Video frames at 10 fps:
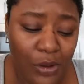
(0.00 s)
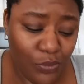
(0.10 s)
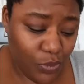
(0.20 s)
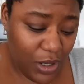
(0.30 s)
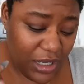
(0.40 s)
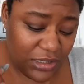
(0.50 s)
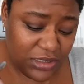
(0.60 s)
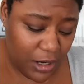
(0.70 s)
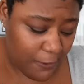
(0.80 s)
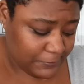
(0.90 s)

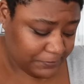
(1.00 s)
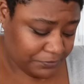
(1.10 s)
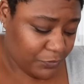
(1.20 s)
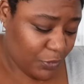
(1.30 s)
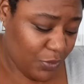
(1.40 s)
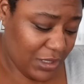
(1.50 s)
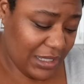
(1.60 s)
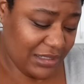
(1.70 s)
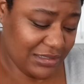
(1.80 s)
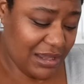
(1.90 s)
What? What
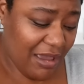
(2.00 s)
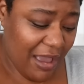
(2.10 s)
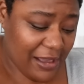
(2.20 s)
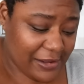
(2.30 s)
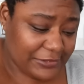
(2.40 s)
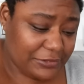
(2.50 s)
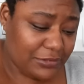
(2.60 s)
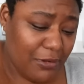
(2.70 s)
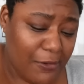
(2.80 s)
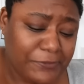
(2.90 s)
is that?
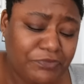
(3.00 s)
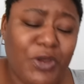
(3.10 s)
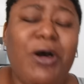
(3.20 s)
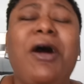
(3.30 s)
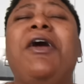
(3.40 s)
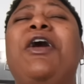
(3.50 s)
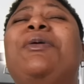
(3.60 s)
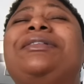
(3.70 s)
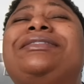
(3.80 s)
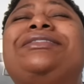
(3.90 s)
Oh,
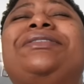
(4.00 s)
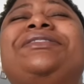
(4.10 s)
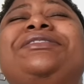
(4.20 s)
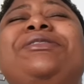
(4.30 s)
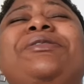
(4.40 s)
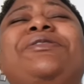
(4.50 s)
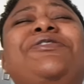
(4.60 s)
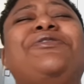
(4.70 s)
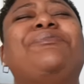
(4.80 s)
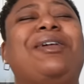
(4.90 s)
it's so
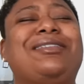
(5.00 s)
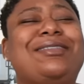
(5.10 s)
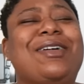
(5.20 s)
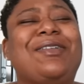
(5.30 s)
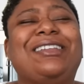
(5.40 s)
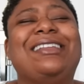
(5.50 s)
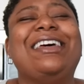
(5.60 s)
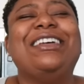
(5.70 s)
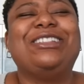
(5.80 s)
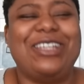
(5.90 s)
cute, but so
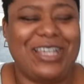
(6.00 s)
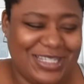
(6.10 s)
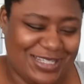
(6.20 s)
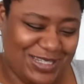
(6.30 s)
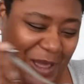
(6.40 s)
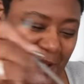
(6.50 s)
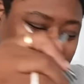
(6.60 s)
delicious.